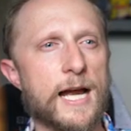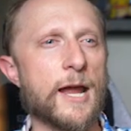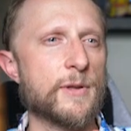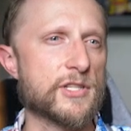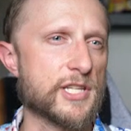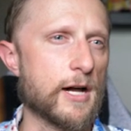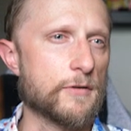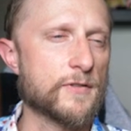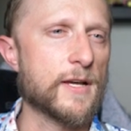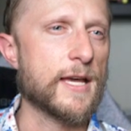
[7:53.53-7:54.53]
time
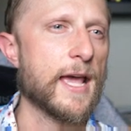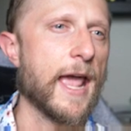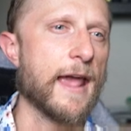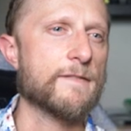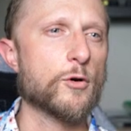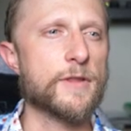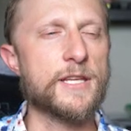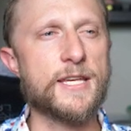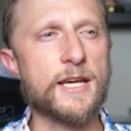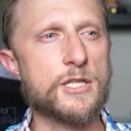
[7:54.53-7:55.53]
itself. And for
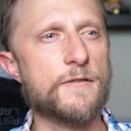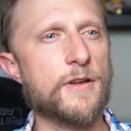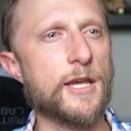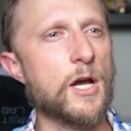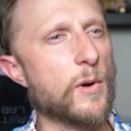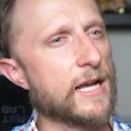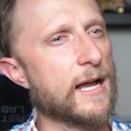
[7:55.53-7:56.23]
the text to video, it